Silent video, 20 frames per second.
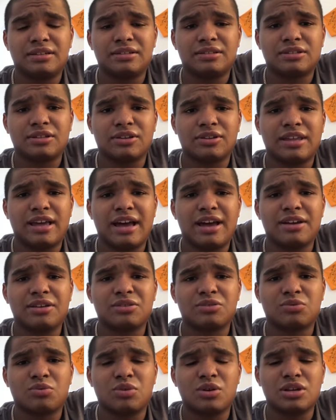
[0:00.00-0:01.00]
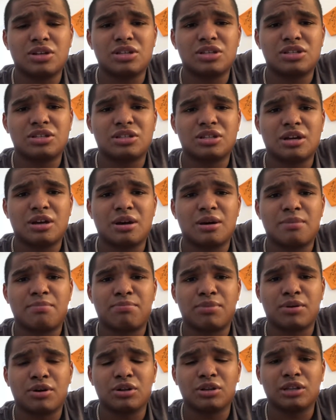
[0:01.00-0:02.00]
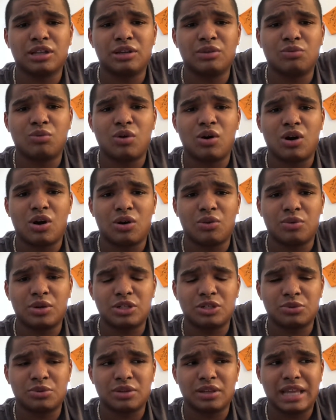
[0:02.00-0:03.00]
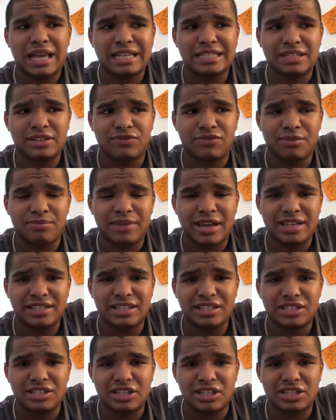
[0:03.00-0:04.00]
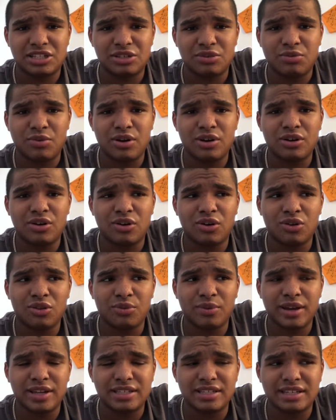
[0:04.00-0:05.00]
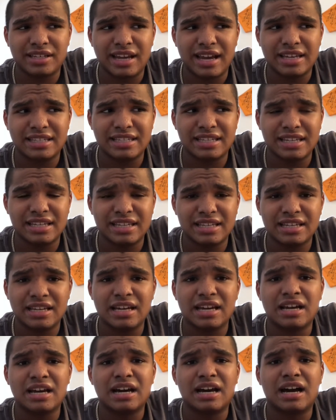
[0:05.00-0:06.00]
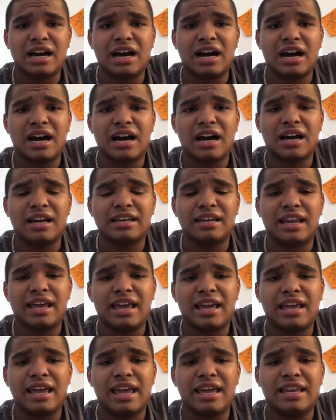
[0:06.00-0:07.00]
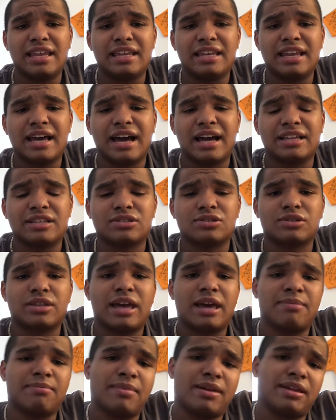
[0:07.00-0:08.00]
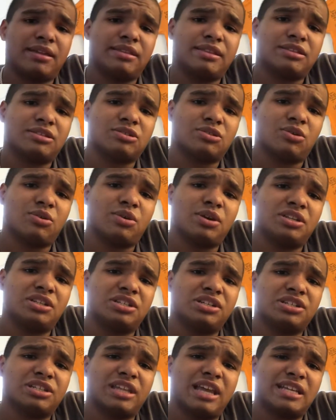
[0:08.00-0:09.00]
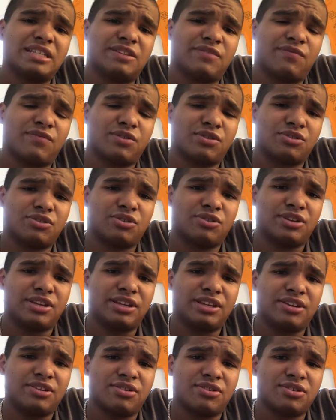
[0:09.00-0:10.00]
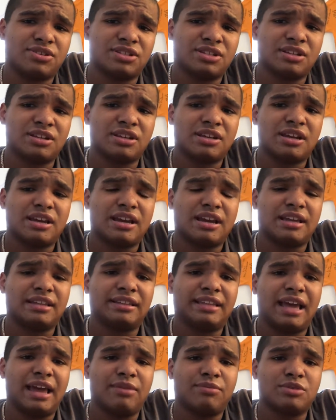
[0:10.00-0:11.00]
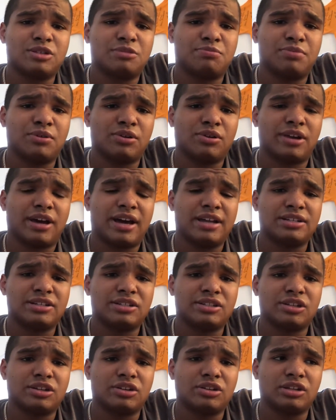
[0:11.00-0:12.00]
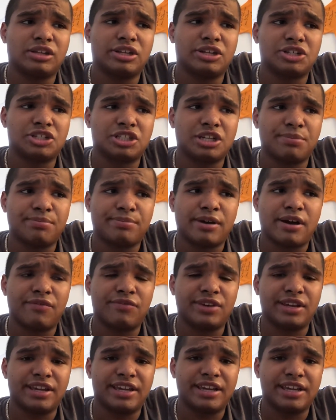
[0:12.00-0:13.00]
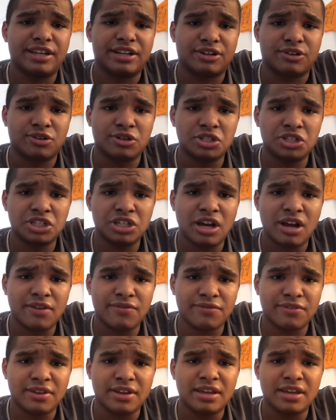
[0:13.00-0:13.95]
that was the Berlin Wall, which lasted from 1961 all the way to 1989. So it just lasted for 30 years, and that was built under the leadership of Nikita Khrushchev,